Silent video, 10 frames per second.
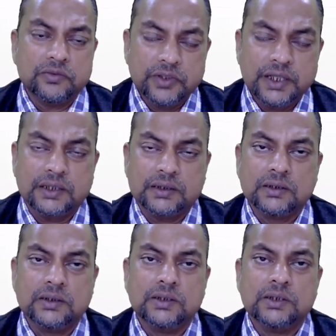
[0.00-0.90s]

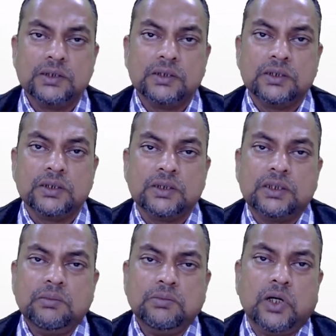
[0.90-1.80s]
where
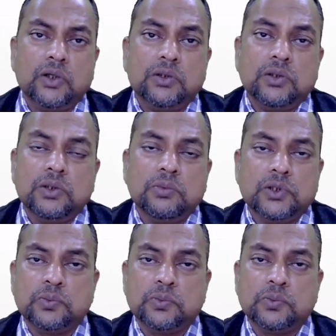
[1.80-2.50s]
some autonomous